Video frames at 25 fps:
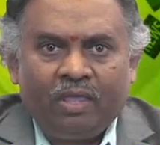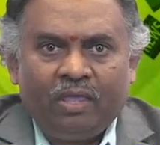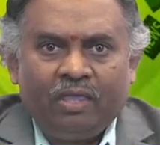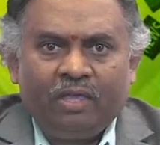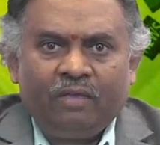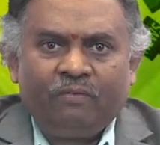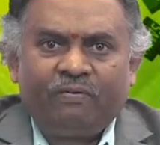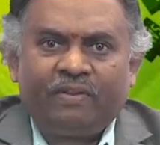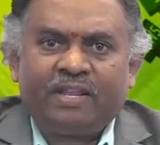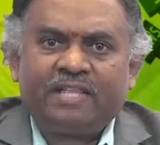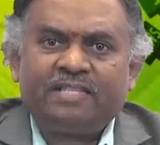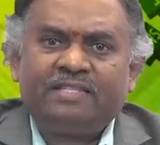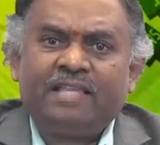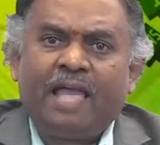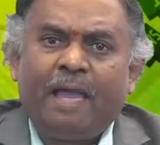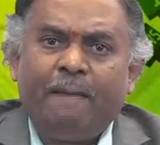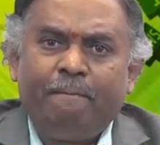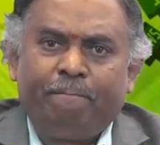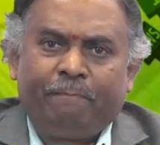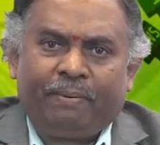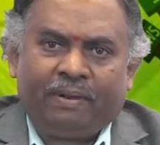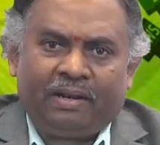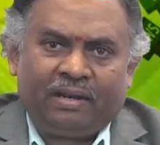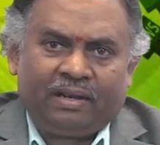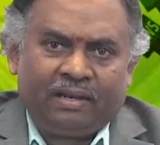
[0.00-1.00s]
For
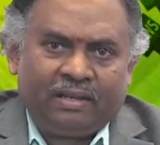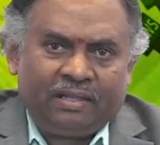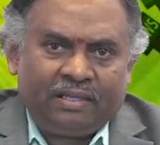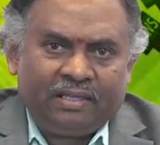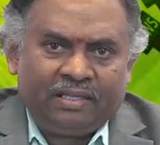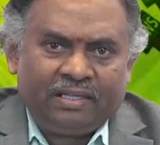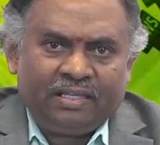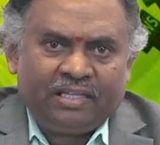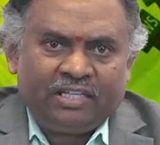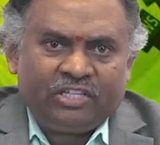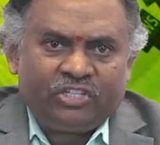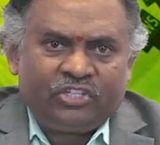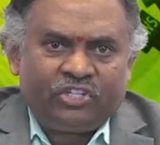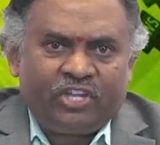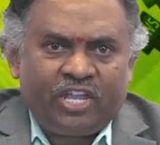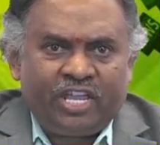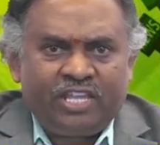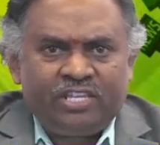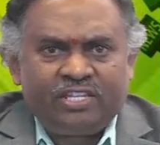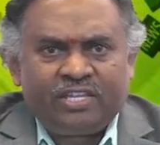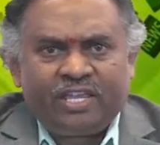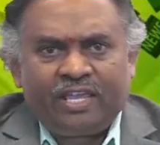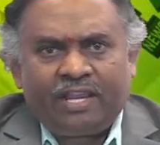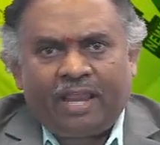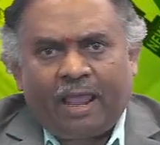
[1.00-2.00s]
example,
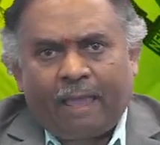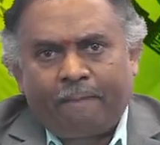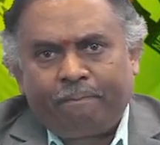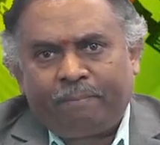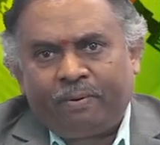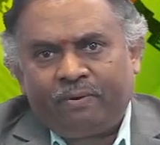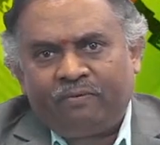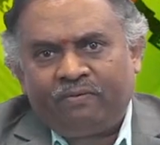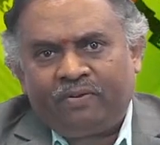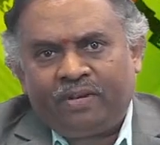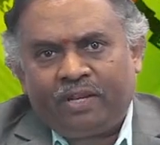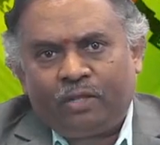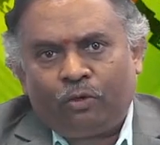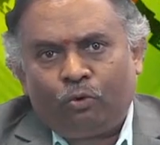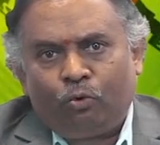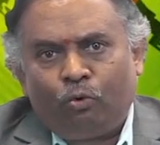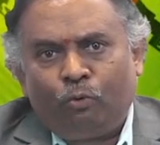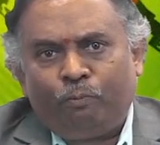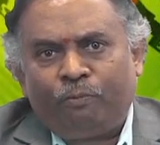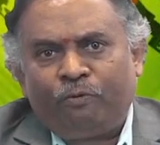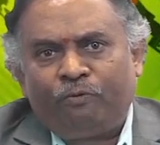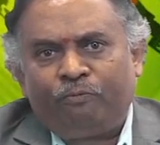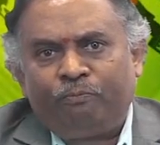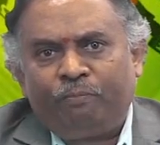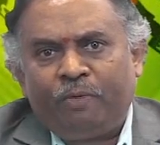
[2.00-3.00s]
change can happen when a group
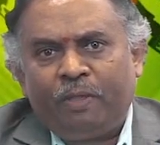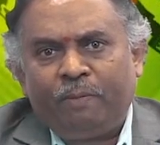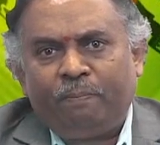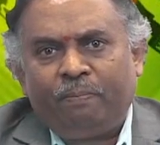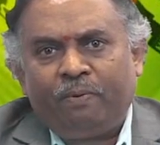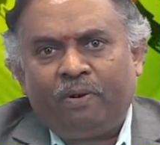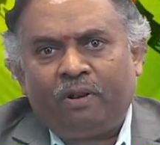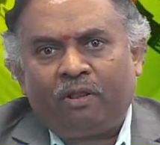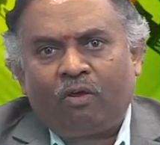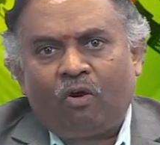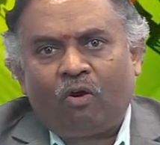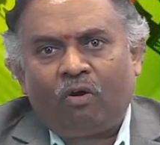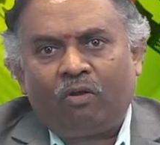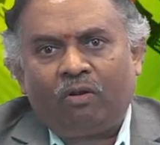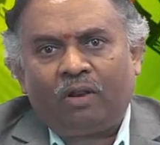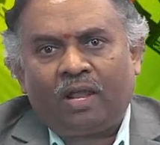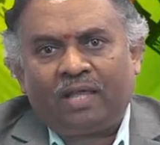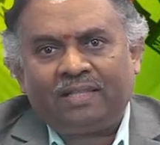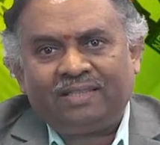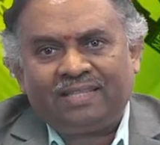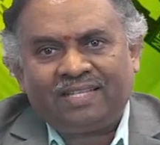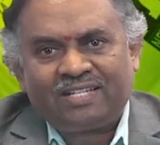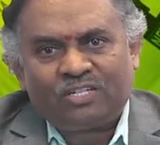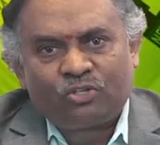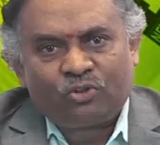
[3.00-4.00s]
of people call
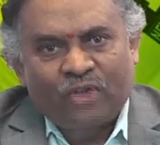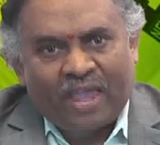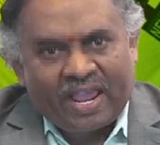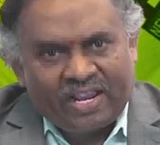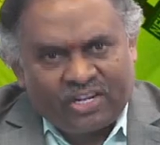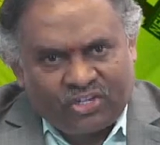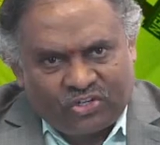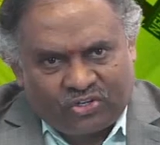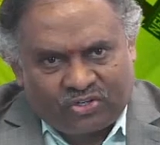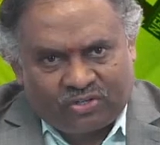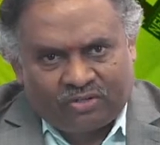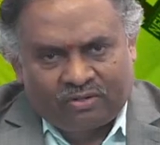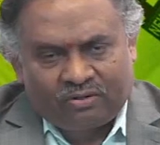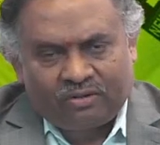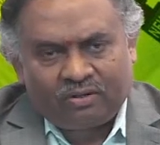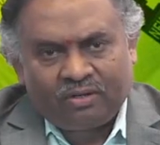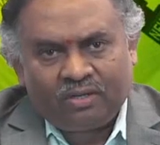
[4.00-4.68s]
others to action